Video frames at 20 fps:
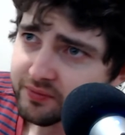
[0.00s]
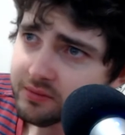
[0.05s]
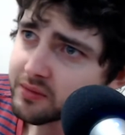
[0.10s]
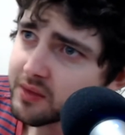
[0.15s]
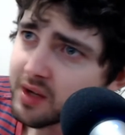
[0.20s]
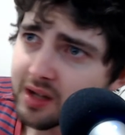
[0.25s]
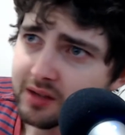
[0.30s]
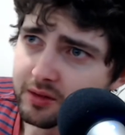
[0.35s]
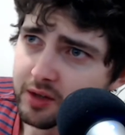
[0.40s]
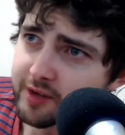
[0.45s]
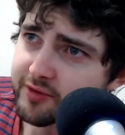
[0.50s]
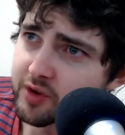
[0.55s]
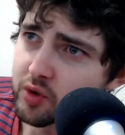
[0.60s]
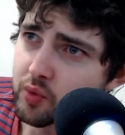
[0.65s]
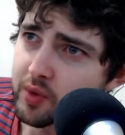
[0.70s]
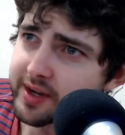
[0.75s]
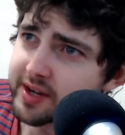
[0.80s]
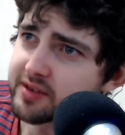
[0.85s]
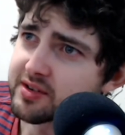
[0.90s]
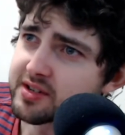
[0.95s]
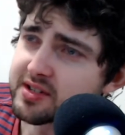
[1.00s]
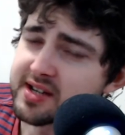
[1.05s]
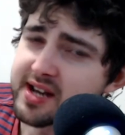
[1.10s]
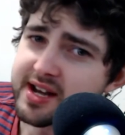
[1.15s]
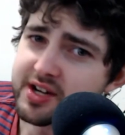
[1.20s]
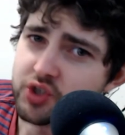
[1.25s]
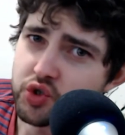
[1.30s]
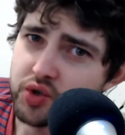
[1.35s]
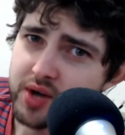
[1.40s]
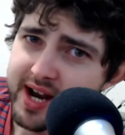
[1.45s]
Liver 1 out of
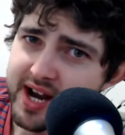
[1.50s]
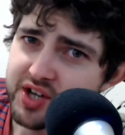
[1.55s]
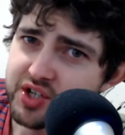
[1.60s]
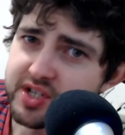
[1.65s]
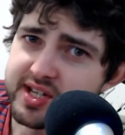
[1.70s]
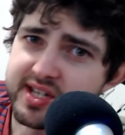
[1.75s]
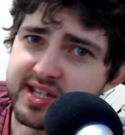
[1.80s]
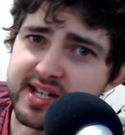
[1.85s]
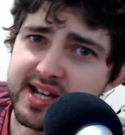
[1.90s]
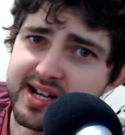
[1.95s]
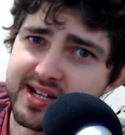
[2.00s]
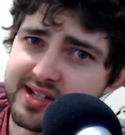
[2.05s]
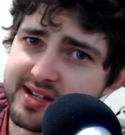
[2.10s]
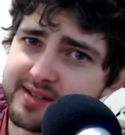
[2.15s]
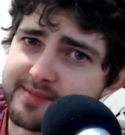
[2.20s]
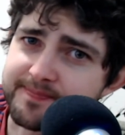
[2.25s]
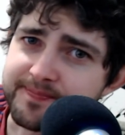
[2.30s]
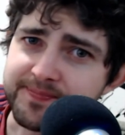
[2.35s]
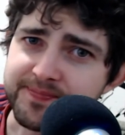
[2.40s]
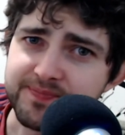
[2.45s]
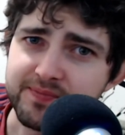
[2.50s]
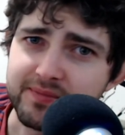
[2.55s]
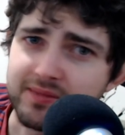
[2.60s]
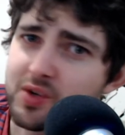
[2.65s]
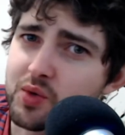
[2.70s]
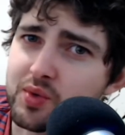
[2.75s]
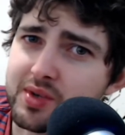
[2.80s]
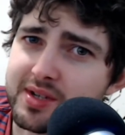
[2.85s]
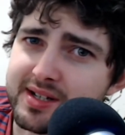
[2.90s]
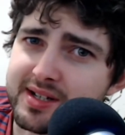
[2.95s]
10. Trash. Disgusting.
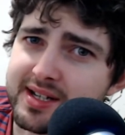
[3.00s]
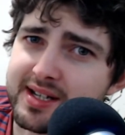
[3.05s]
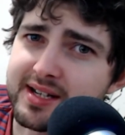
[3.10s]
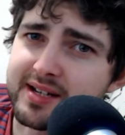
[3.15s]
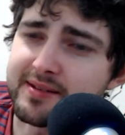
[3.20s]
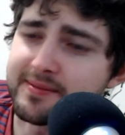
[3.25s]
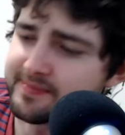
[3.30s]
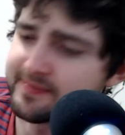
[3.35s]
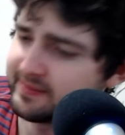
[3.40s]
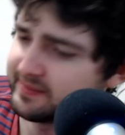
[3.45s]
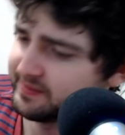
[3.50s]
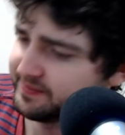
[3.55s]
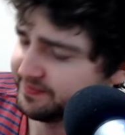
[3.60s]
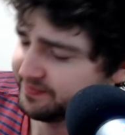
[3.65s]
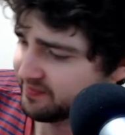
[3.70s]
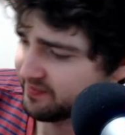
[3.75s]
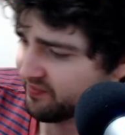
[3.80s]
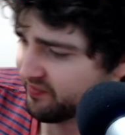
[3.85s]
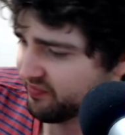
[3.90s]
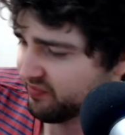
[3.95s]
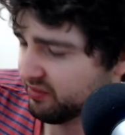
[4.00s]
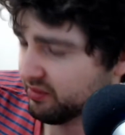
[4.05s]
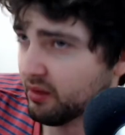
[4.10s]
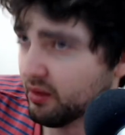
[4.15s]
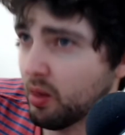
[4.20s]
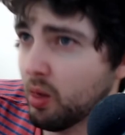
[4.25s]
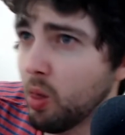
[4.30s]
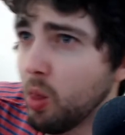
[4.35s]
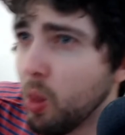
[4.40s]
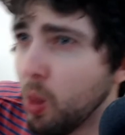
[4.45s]
Wouldn't eat it.
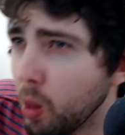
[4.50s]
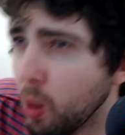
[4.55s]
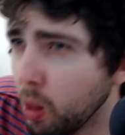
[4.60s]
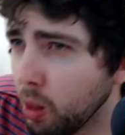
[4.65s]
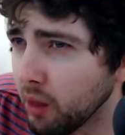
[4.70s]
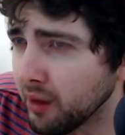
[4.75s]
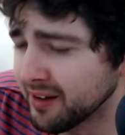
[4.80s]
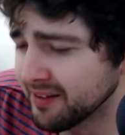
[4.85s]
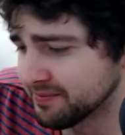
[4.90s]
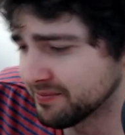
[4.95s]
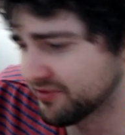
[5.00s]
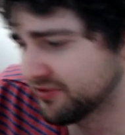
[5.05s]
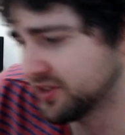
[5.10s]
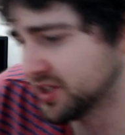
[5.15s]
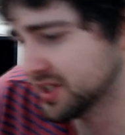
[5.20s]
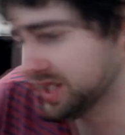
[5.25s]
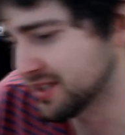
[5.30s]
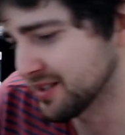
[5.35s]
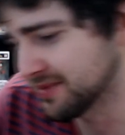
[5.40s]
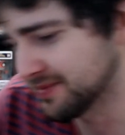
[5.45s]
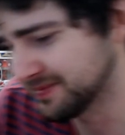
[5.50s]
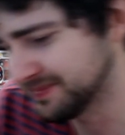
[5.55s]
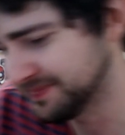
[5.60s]
I'm fucking...